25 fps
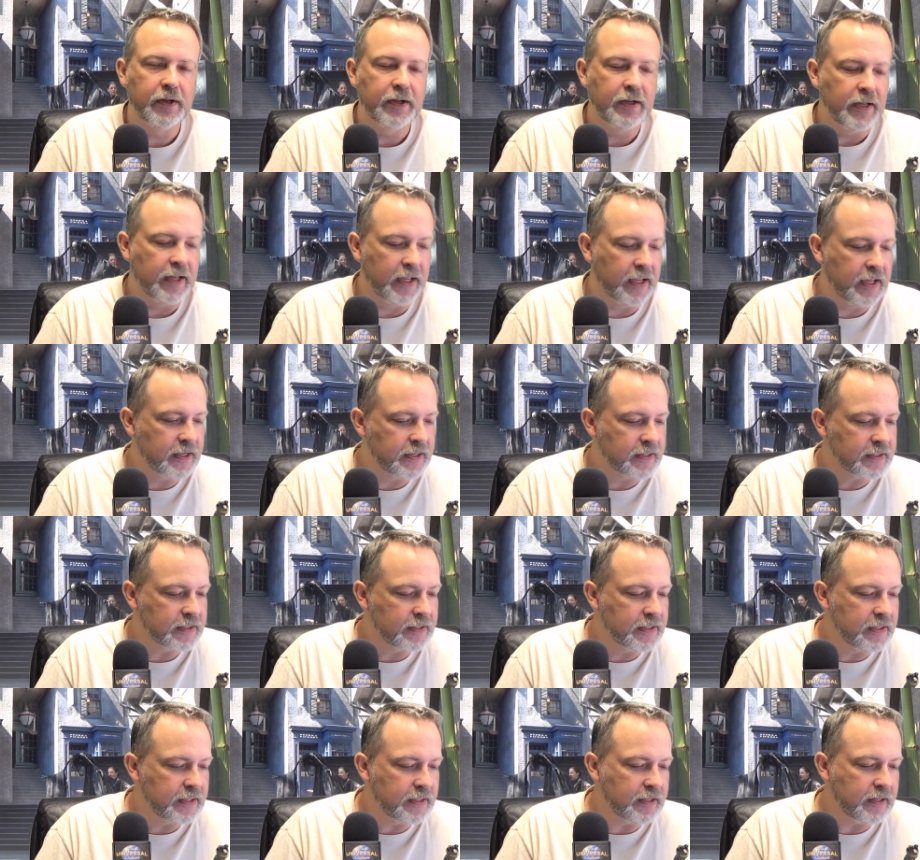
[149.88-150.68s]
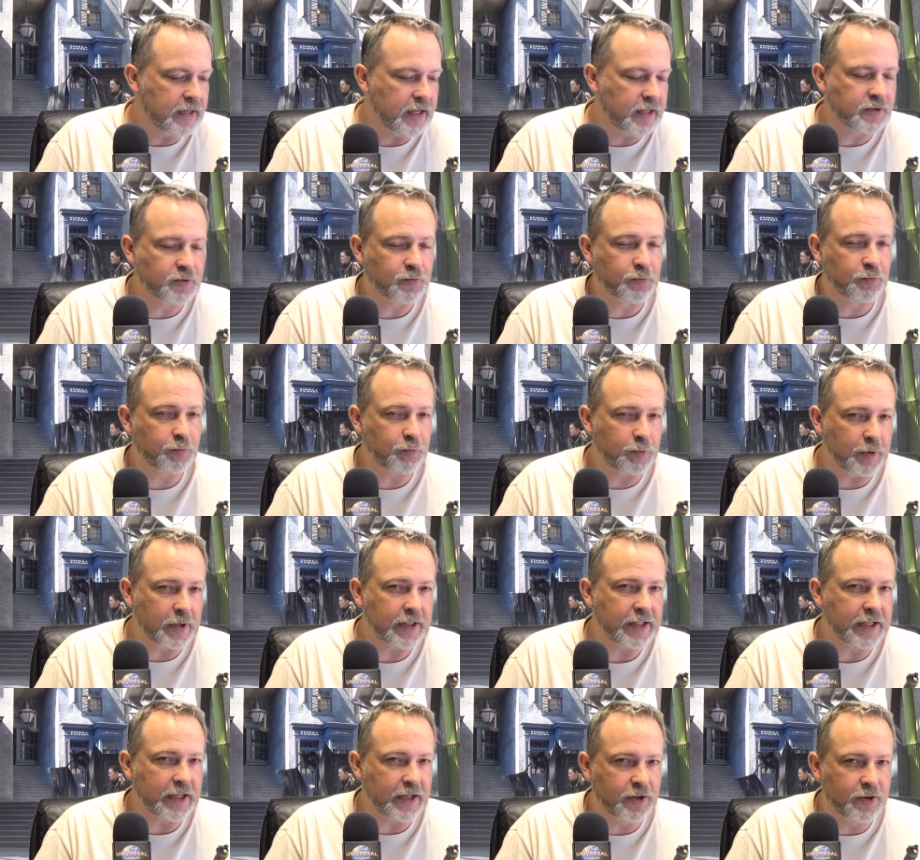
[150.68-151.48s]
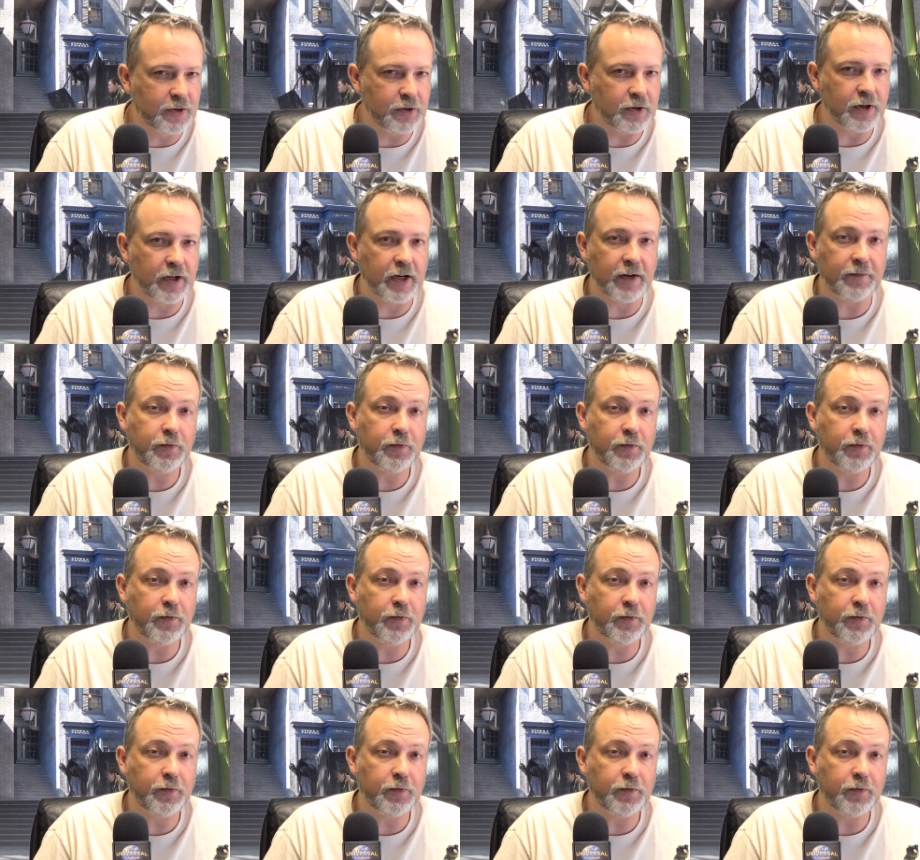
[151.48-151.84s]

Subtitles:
and it's really good.